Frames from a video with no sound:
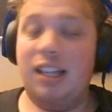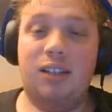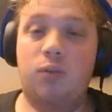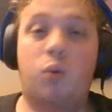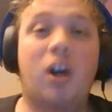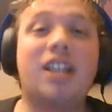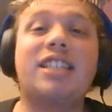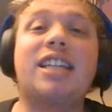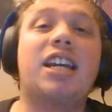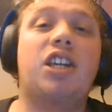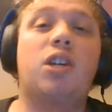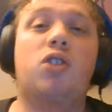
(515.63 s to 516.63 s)
one
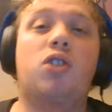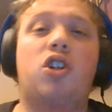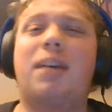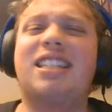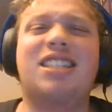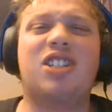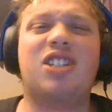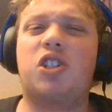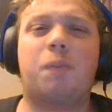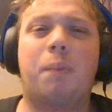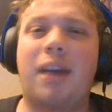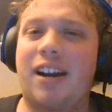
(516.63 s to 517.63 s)
day YouTube isn't
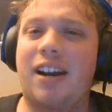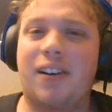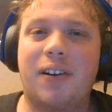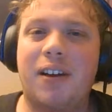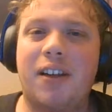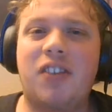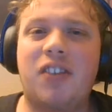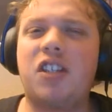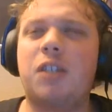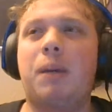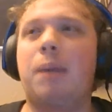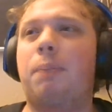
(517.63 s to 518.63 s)
just bare. That
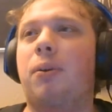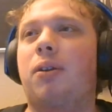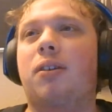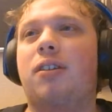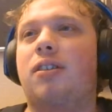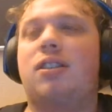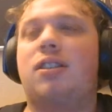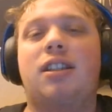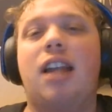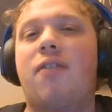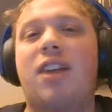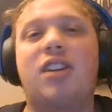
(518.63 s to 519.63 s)
these people
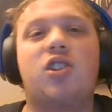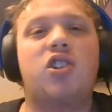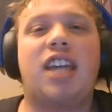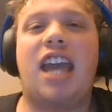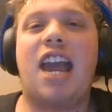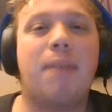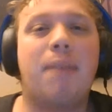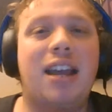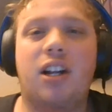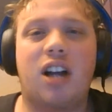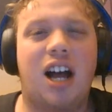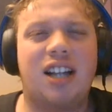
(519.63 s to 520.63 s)
eventually can't make
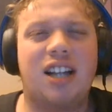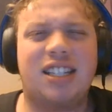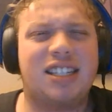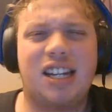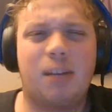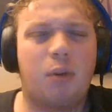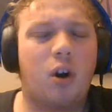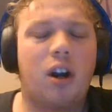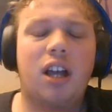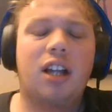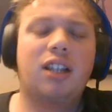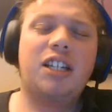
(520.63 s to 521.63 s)
their content anymore.
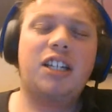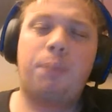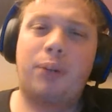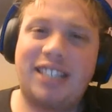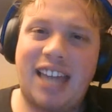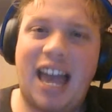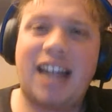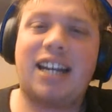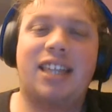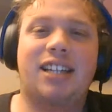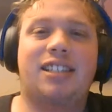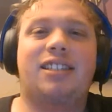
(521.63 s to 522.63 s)
Let's protect
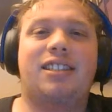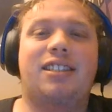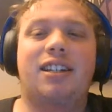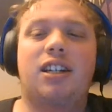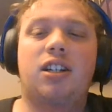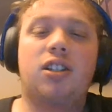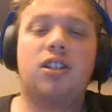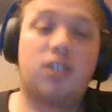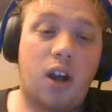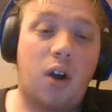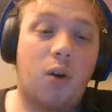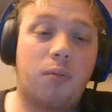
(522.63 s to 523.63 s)
this.
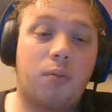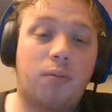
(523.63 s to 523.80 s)
So,